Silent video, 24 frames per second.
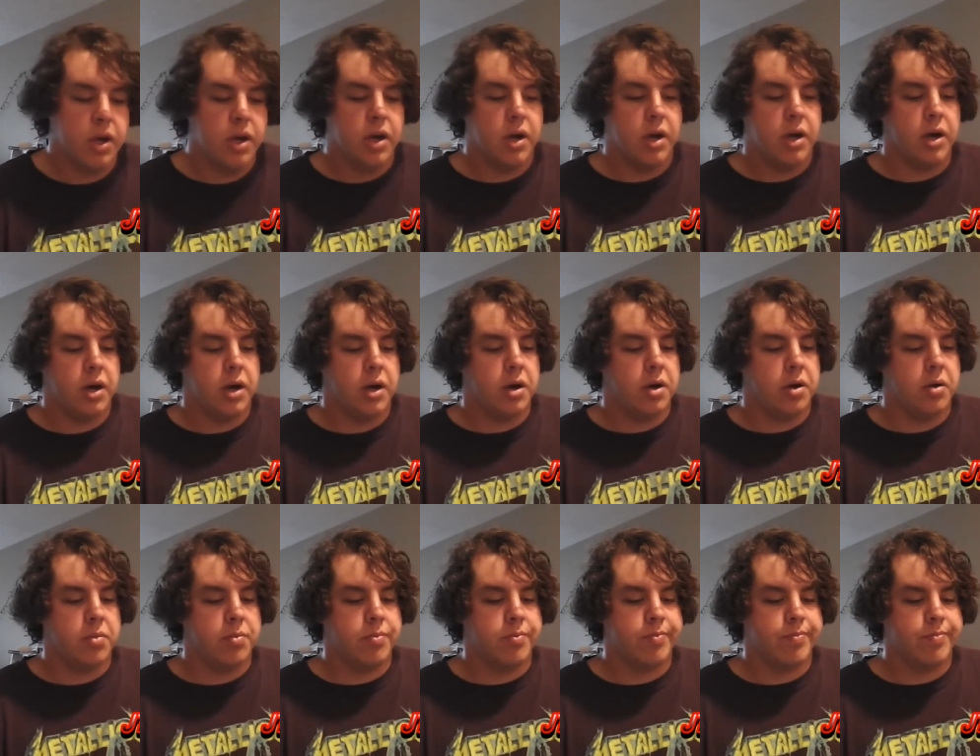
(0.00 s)

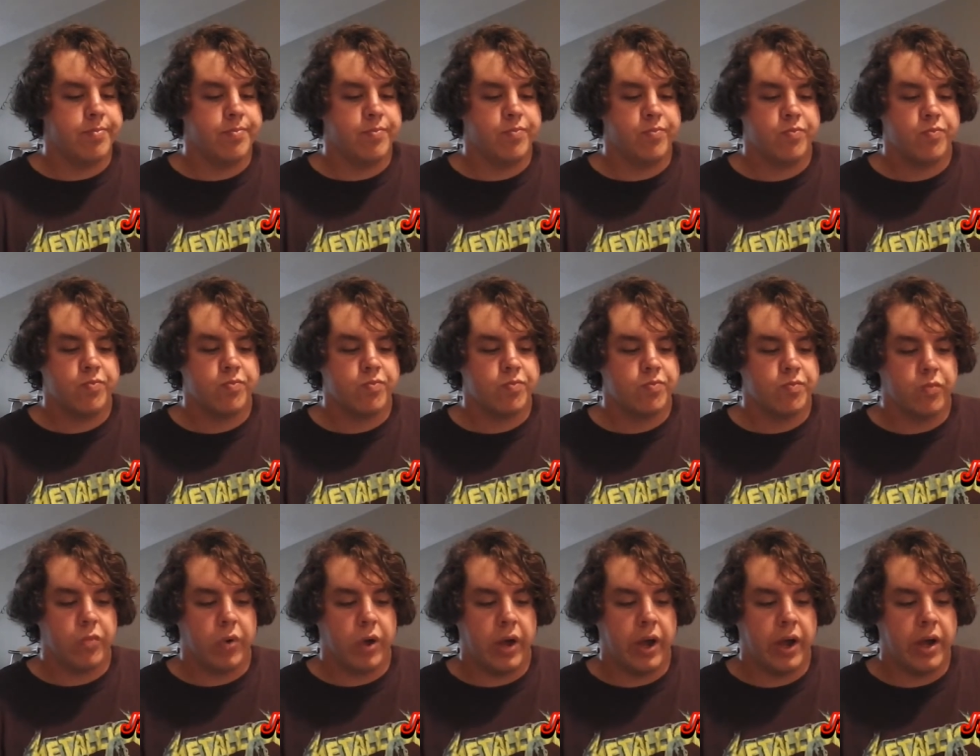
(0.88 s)
Um,
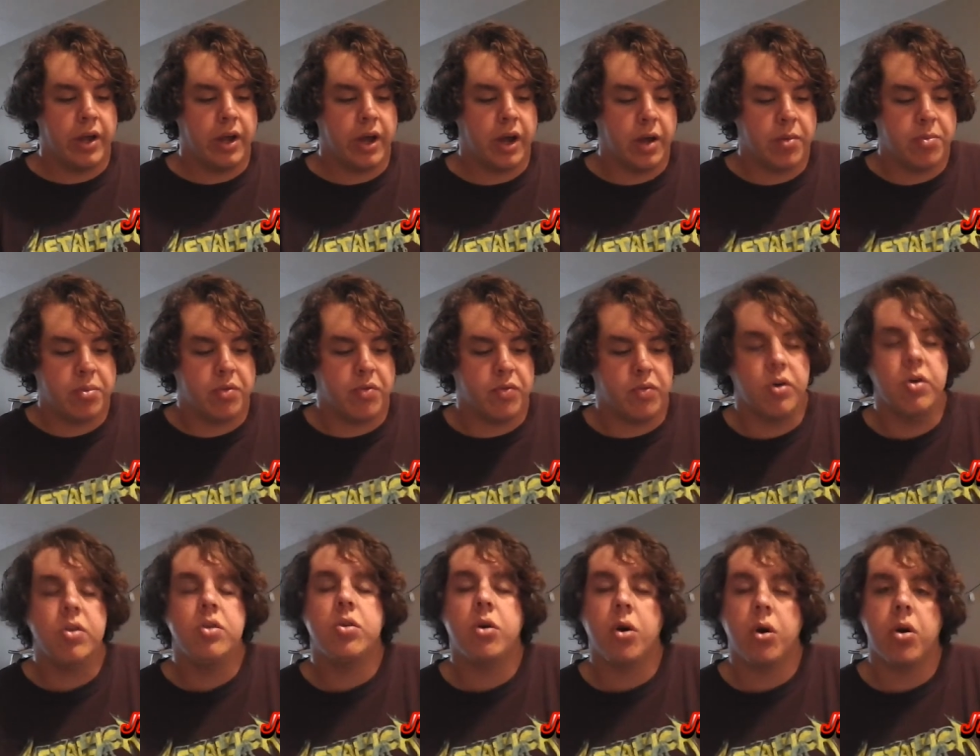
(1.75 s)
I, I
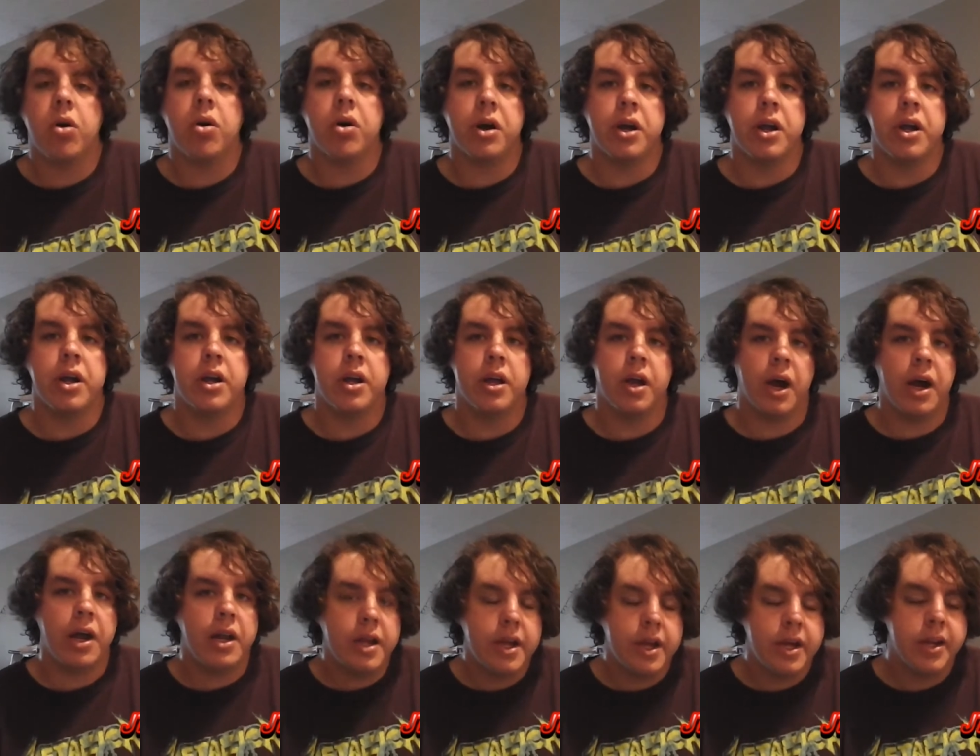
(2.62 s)
preferred Corey.
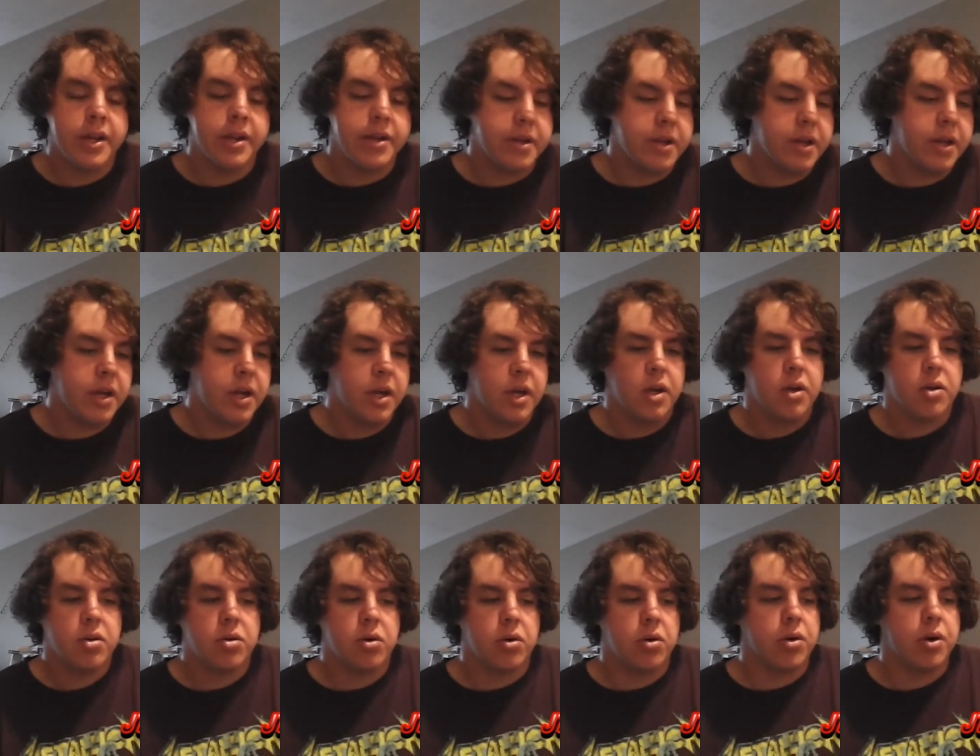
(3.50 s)
I did.
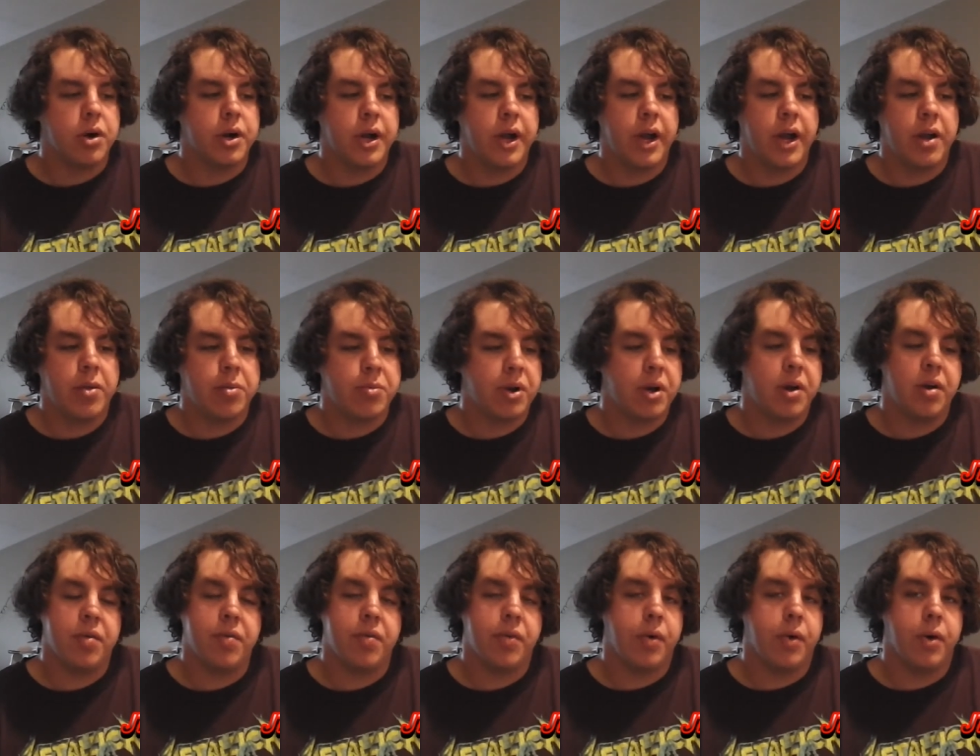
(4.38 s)
Corey had a
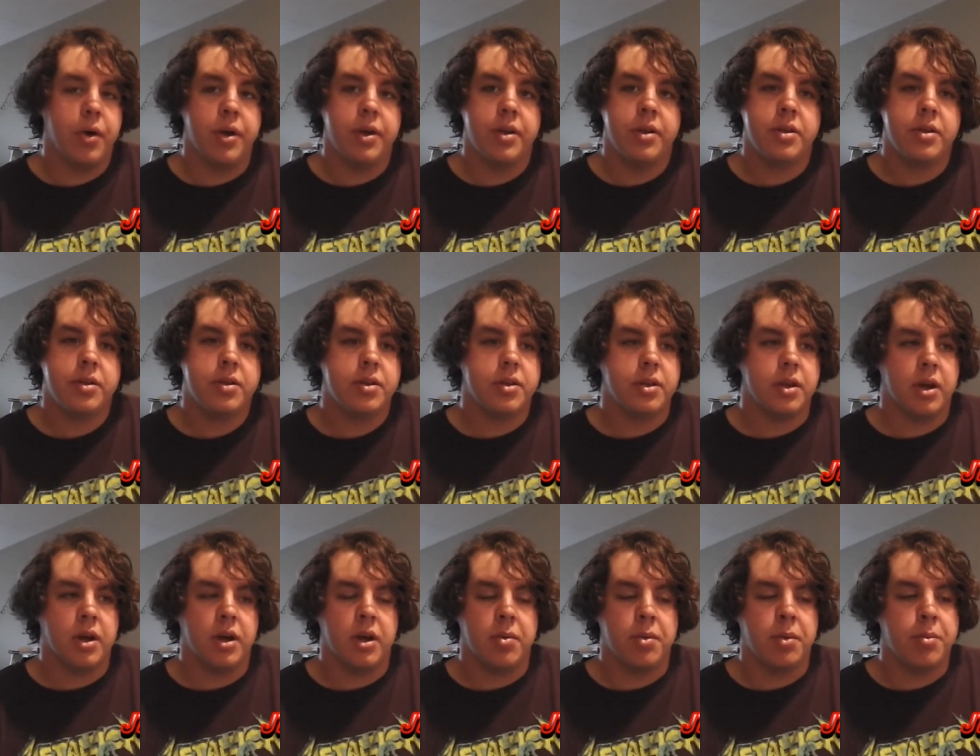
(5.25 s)
better voice,
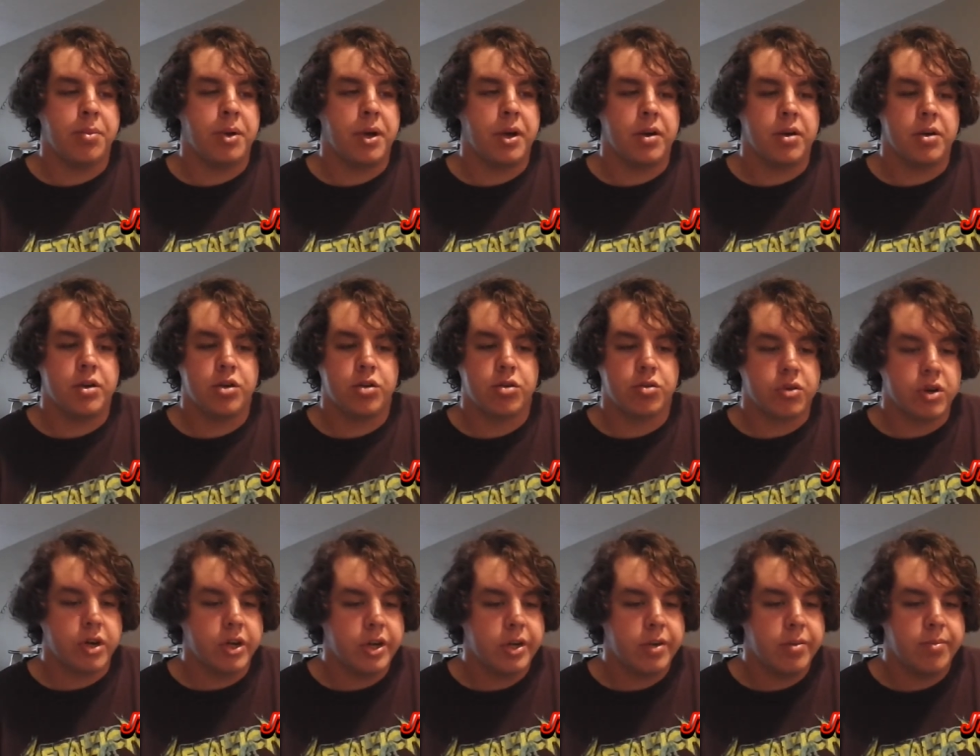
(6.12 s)
um, a better
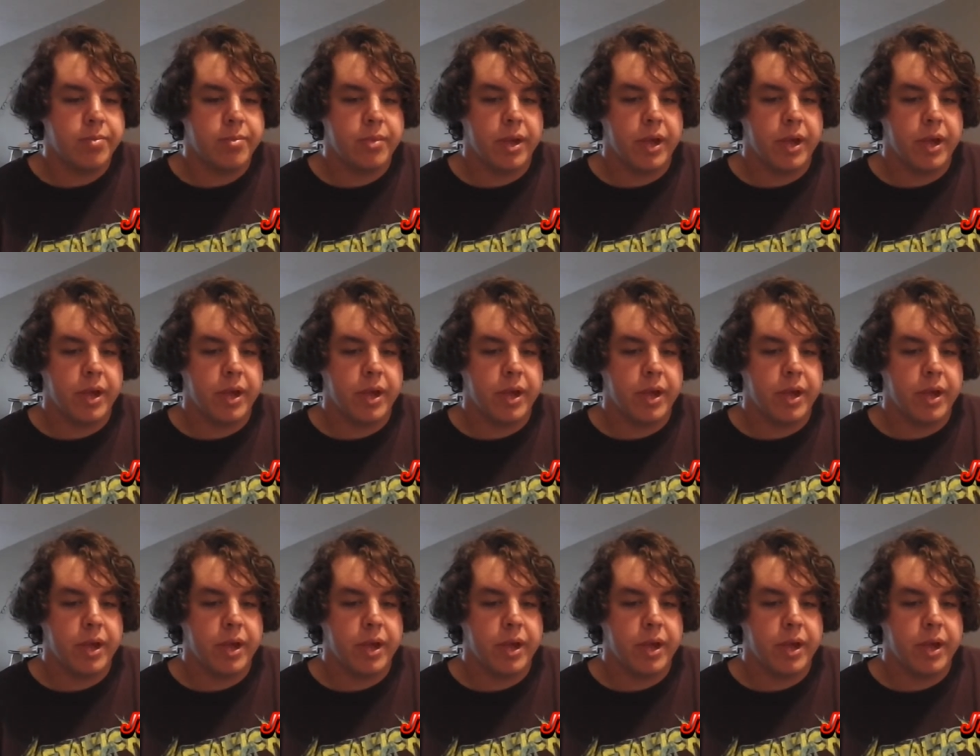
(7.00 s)
scream,